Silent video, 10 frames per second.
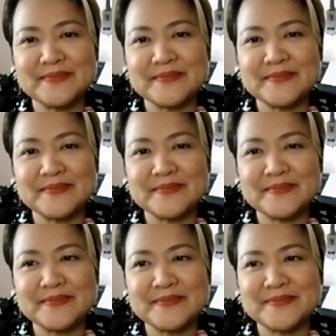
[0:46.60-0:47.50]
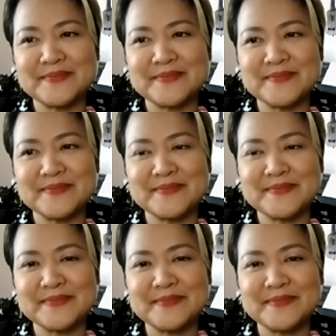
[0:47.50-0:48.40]

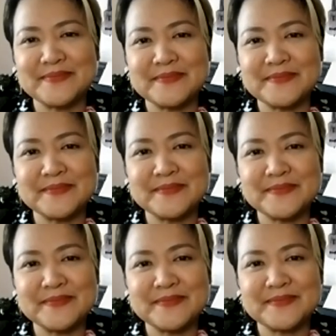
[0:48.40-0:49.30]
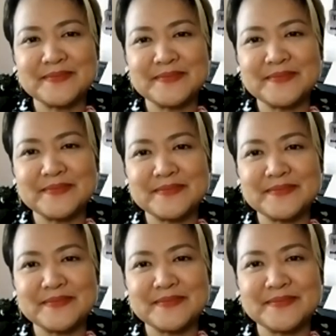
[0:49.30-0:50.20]

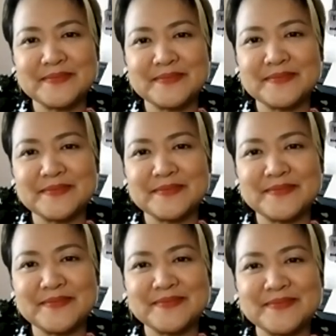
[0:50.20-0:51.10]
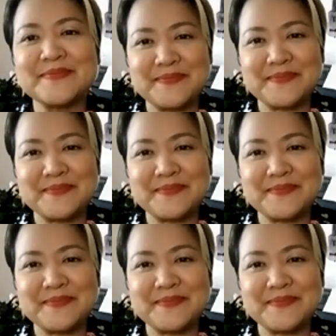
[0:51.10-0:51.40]
This person isn't speaking.